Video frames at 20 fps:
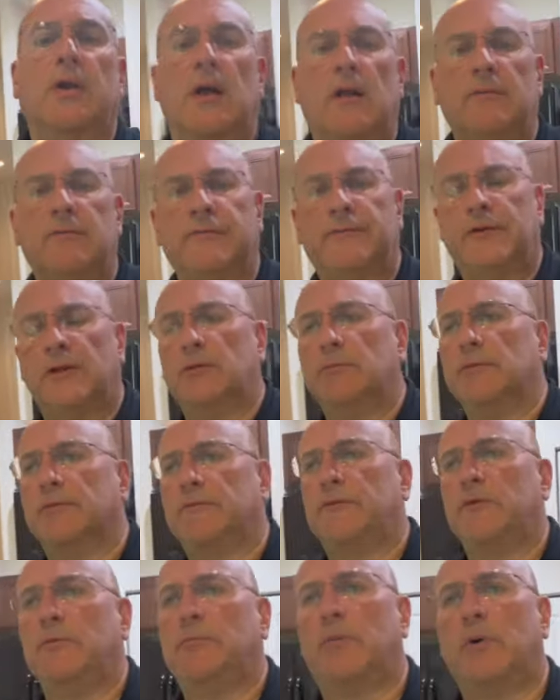I'll film
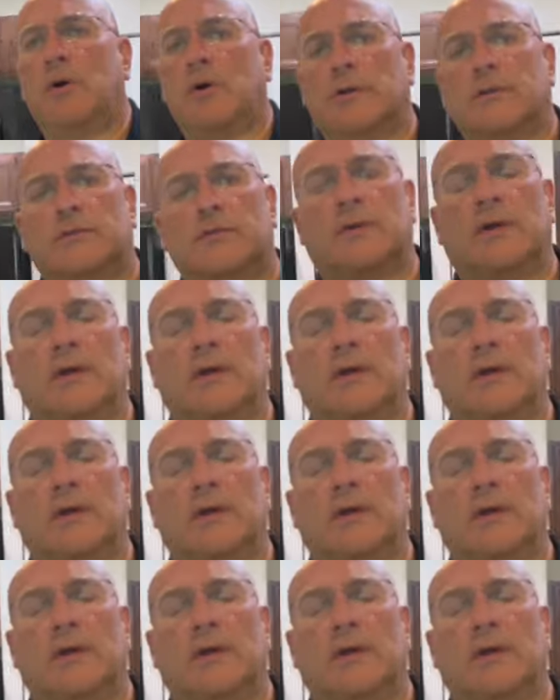a few parts,